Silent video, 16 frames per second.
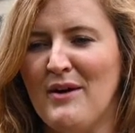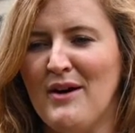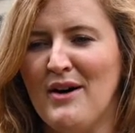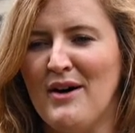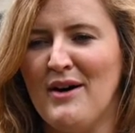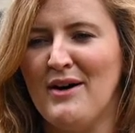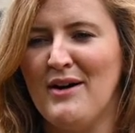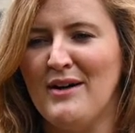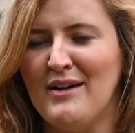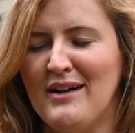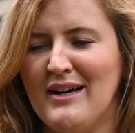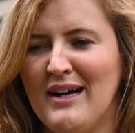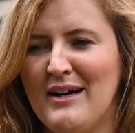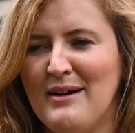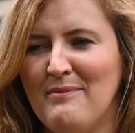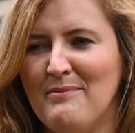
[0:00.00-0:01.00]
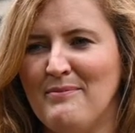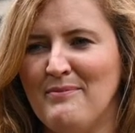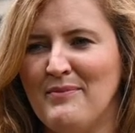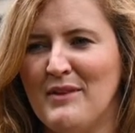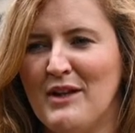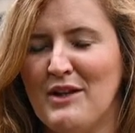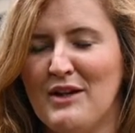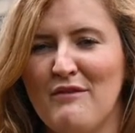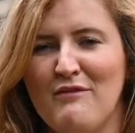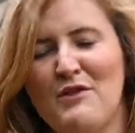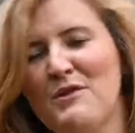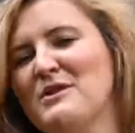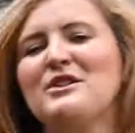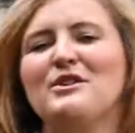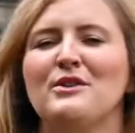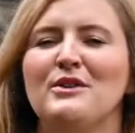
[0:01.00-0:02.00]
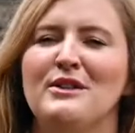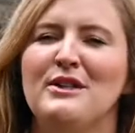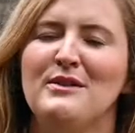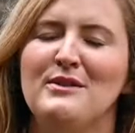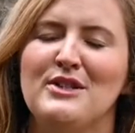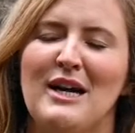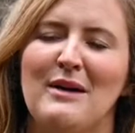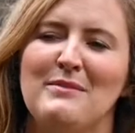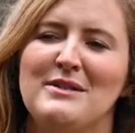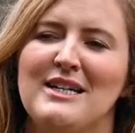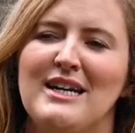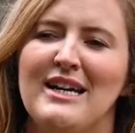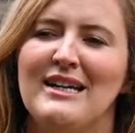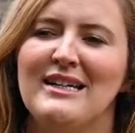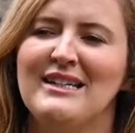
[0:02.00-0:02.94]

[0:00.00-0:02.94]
are looking forward to your new chapter